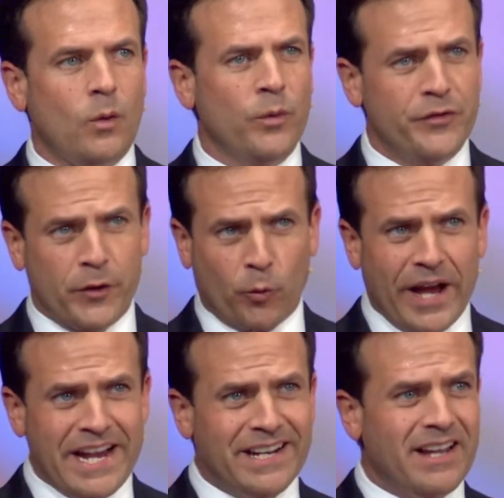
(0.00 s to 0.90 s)
was the
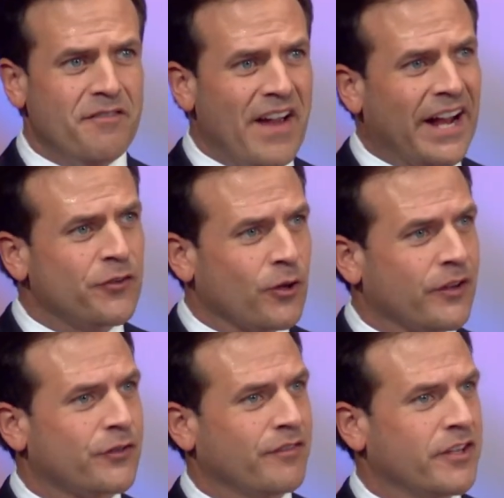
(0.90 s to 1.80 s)
great
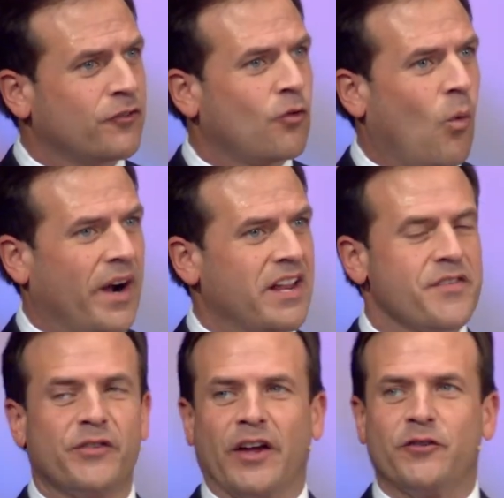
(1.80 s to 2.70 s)
evangelist of the
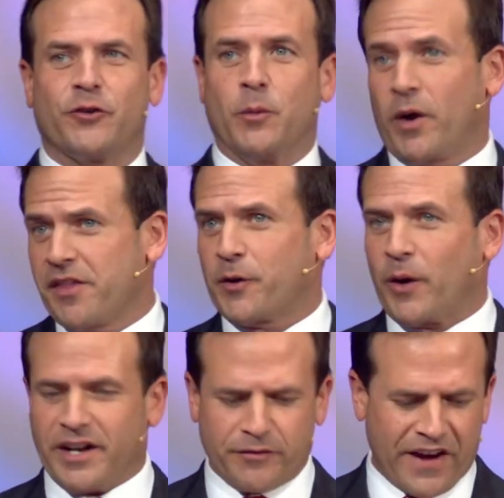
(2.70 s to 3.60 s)
20th century, one of the
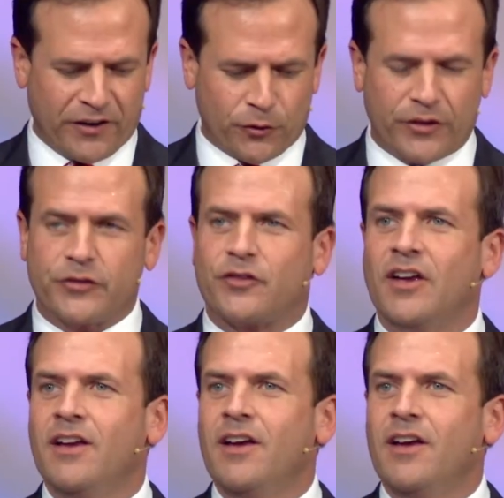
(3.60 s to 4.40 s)
great evangelists